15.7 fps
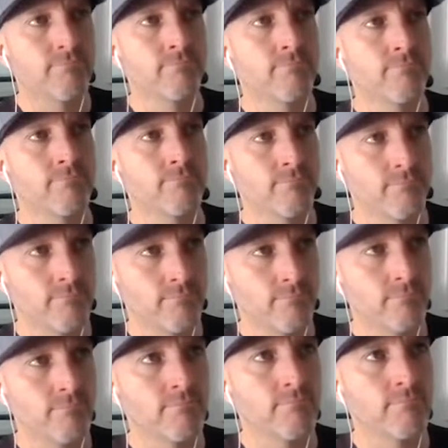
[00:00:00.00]

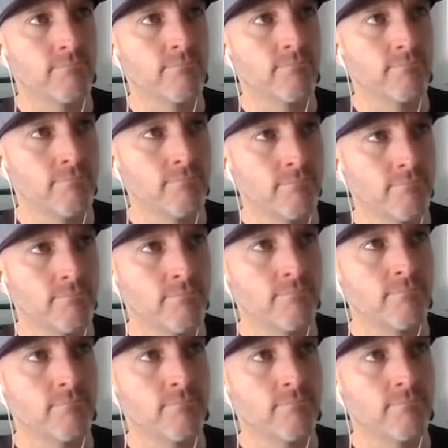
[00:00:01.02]

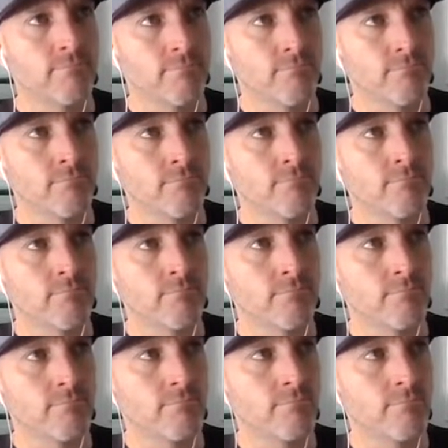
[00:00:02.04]

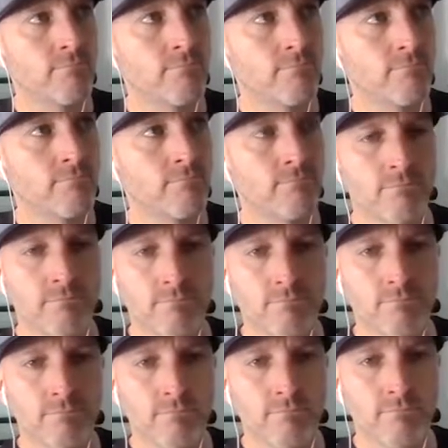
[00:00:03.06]

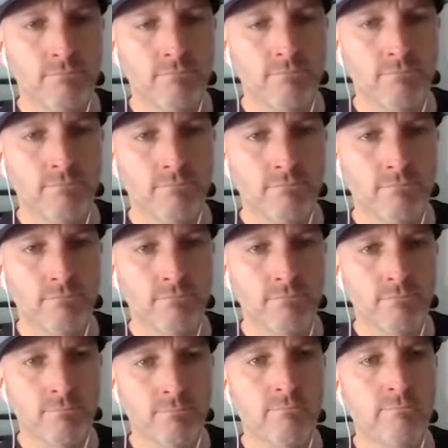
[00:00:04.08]

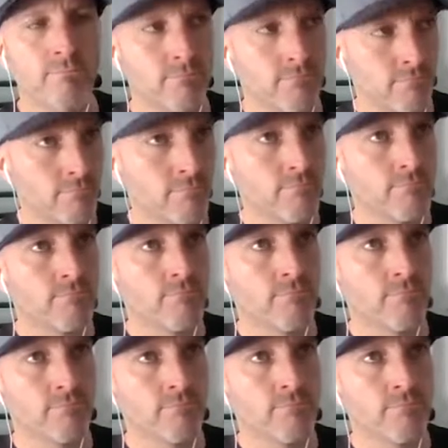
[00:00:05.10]

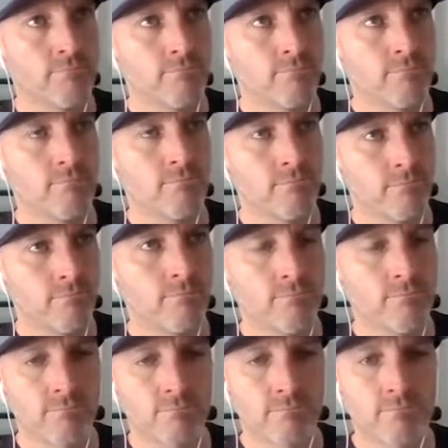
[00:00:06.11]

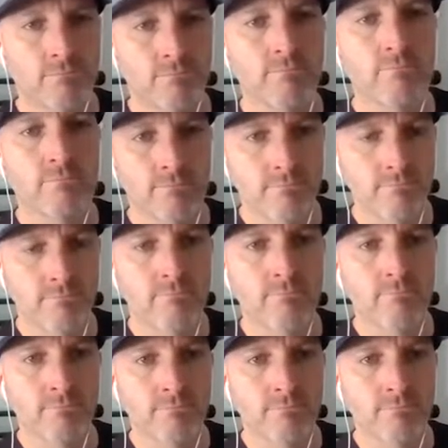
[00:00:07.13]
No words are spoken by the person on screen.